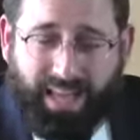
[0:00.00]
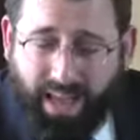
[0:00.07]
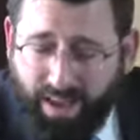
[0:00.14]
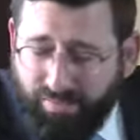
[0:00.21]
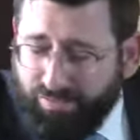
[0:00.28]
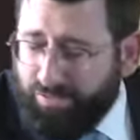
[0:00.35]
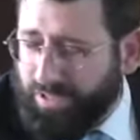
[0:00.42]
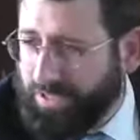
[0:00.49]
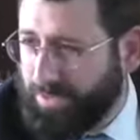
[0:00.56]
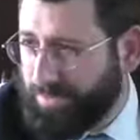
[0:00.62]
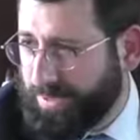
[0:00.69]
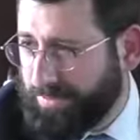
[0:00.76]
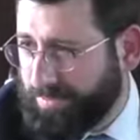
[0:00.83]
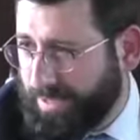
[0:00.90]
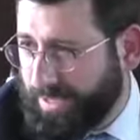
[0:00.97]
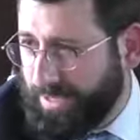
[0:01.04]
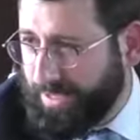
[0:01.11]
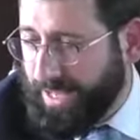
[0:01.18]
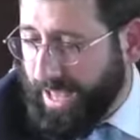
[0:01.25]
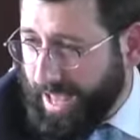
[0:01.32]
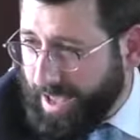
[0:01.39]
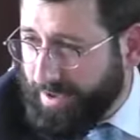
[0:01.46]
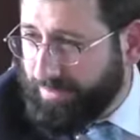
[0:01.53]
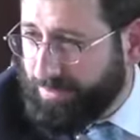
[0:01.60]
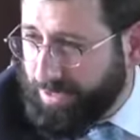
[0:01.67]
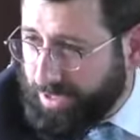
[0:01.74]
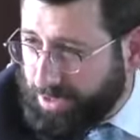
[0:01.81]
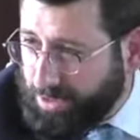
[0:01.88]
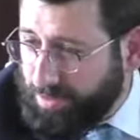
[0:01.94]
Every human being,
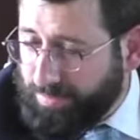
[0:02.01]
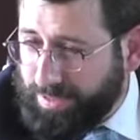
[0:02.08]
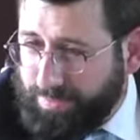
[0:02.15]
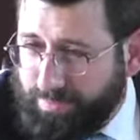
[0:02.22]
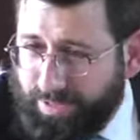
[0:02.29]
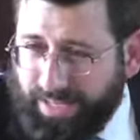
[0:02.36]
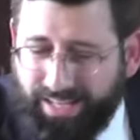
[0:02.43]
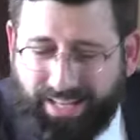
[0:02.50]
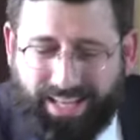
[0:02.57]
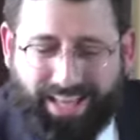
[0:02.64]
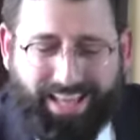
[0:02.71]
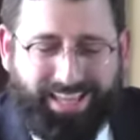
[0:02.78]
every human being